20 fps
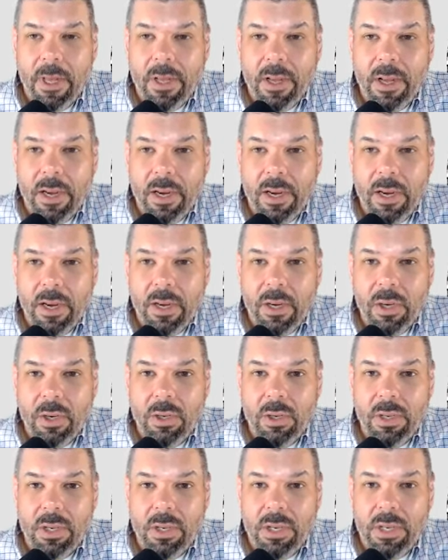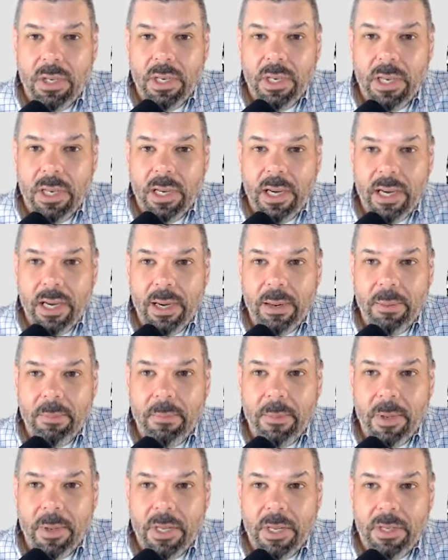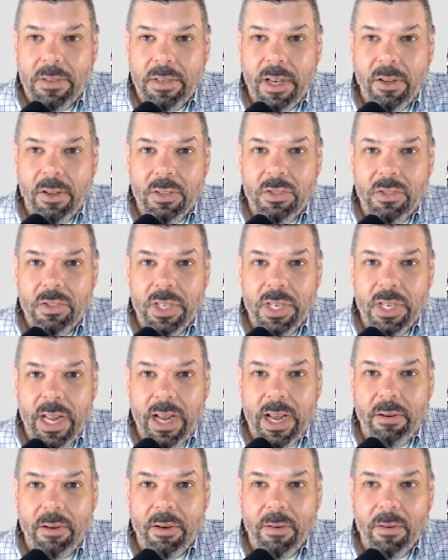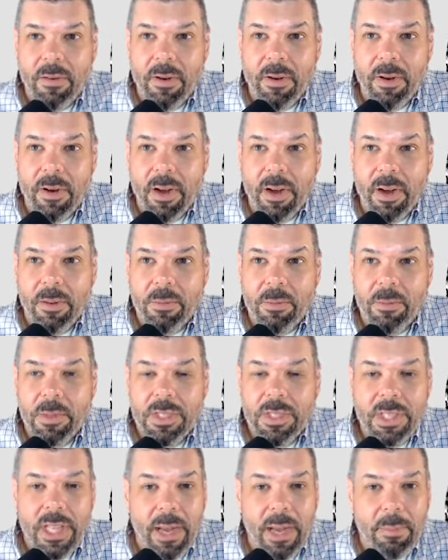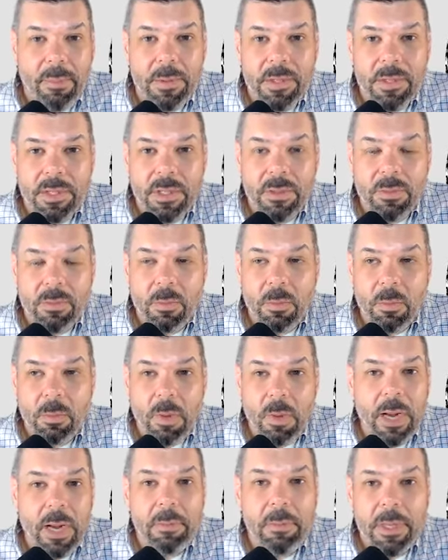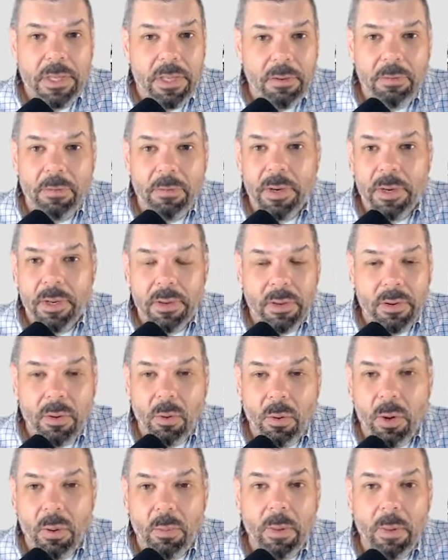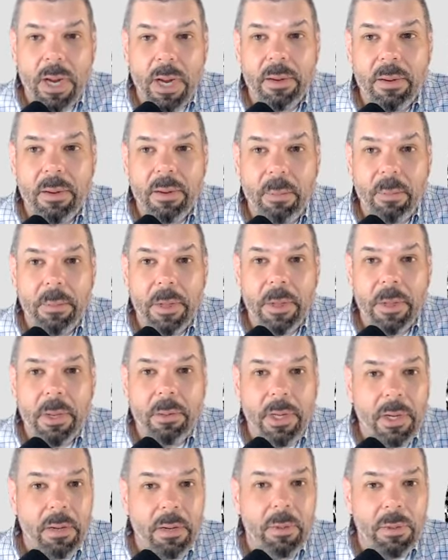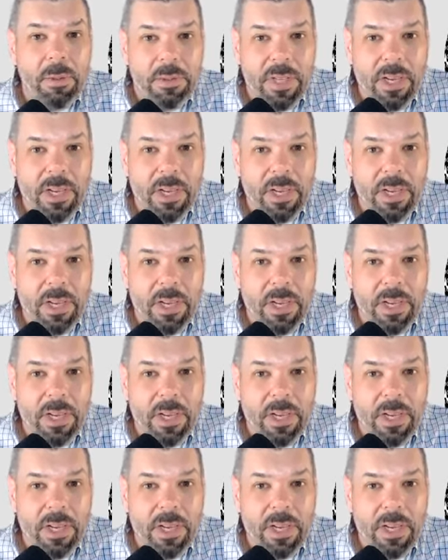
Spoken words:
a good intelligent steps might be different or might not be applicable to